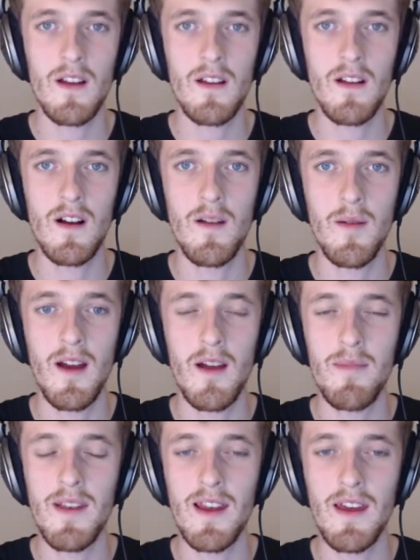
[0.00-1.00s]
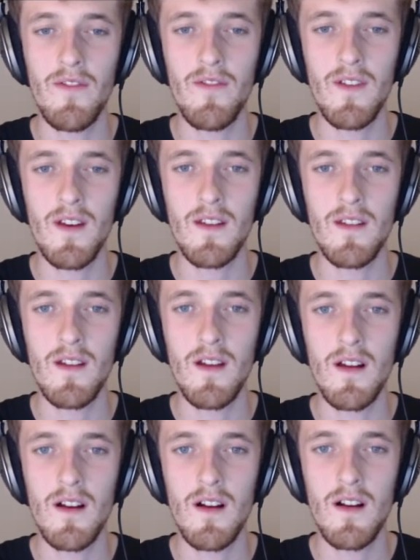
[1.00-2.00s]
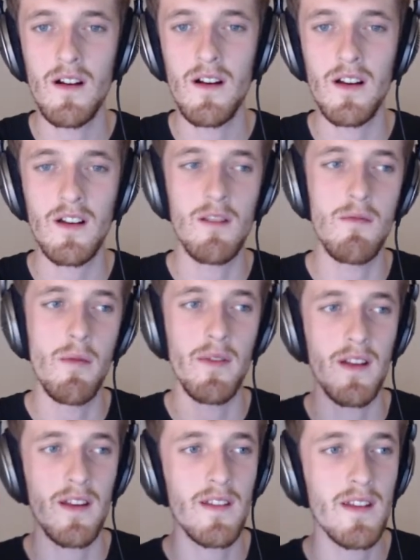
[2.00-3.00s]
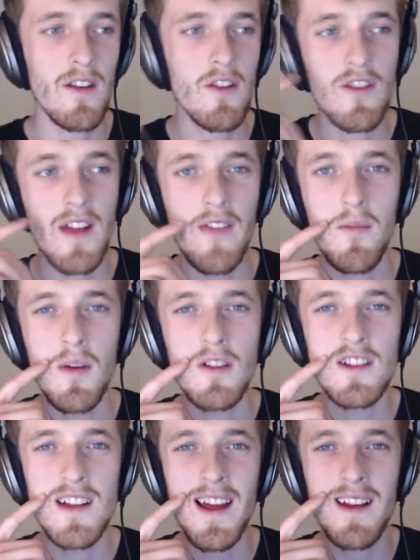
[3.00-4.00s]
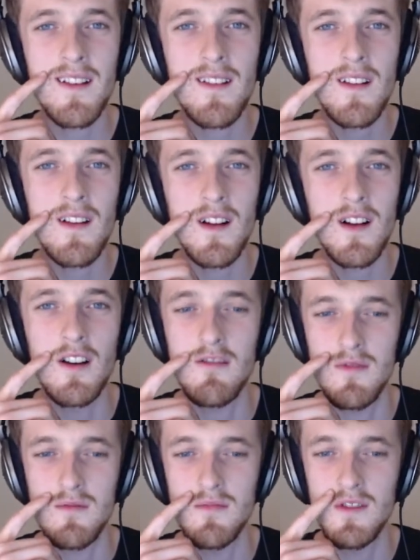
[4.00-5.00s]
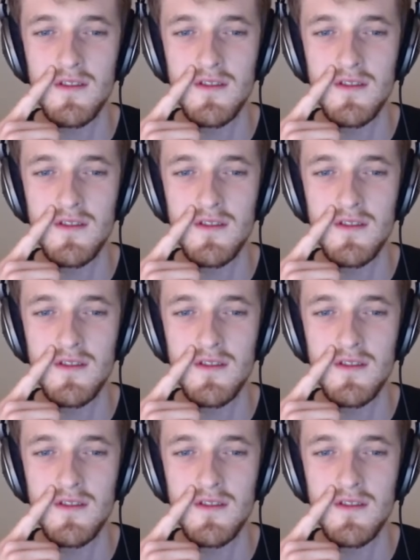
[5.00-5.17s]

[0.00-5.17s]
I mean, I believe. Oh, I can't put it. Does it usually have a Munchlax? I can't remember.